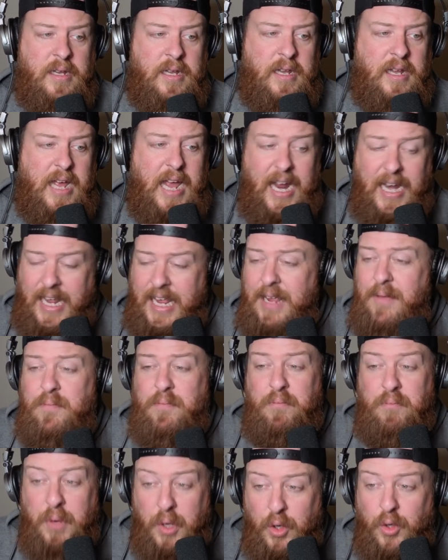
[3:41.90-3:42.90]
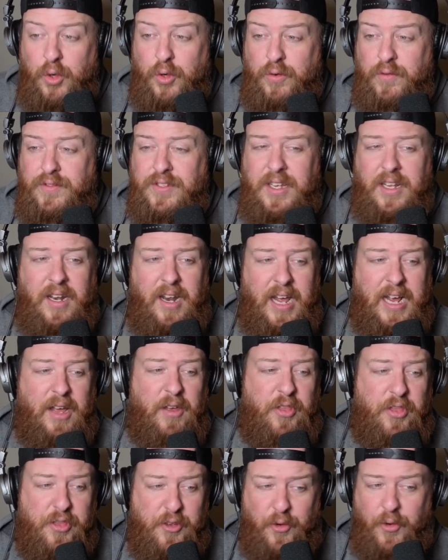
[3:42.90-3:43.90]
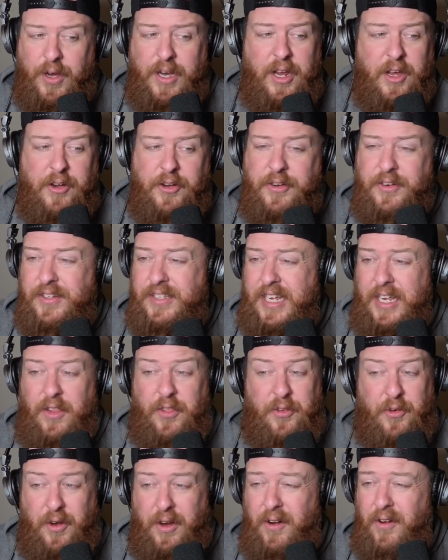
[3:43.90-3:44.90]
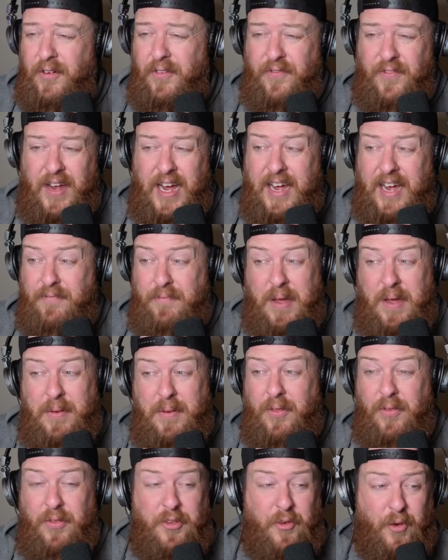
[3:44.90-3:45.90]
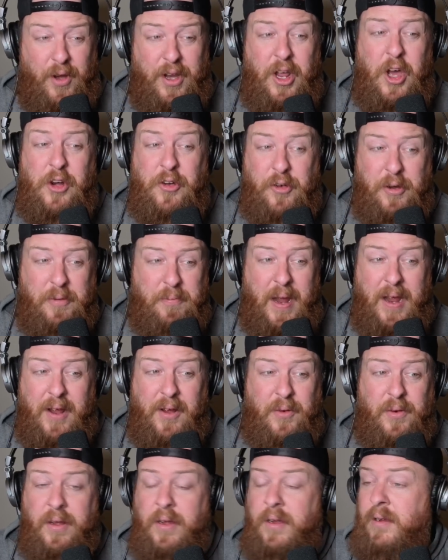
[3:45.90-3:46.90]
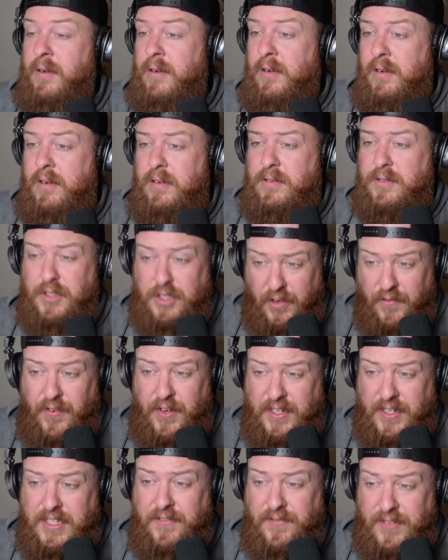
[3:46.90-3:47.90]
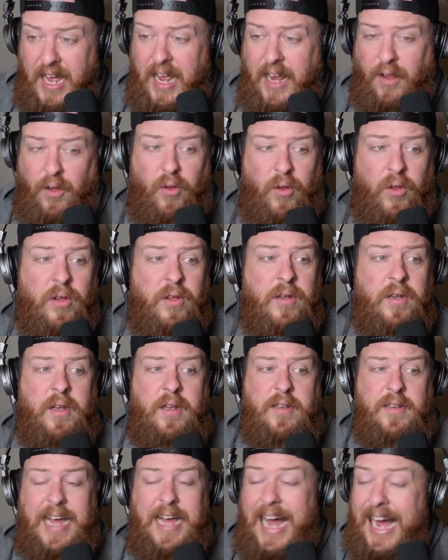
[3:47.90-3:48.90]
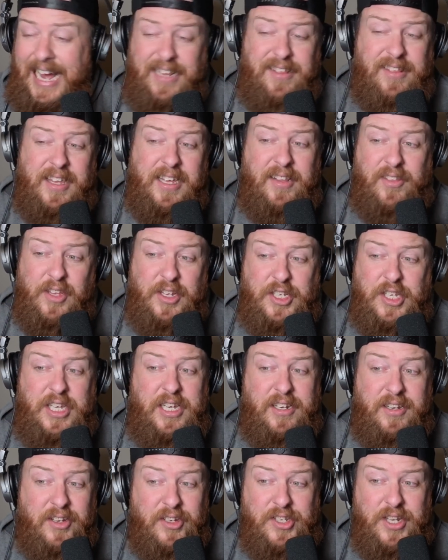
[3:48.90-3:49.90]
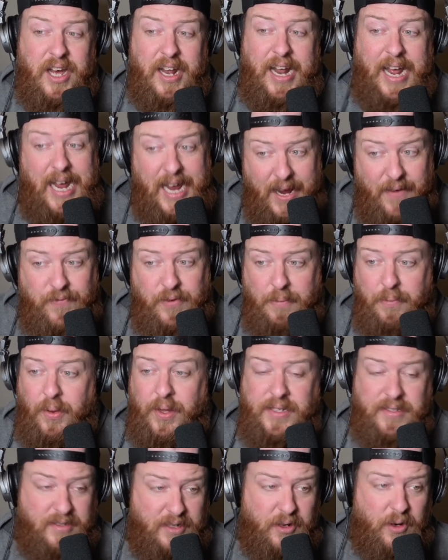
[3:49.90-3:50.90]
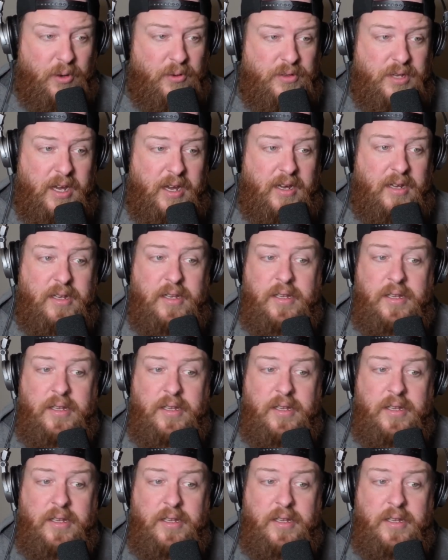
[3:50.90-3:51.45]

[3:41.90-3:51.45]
And he moves like a 310, 305, maybe even 300-pound defensive tackle. I think this kid does not have to play zero tech,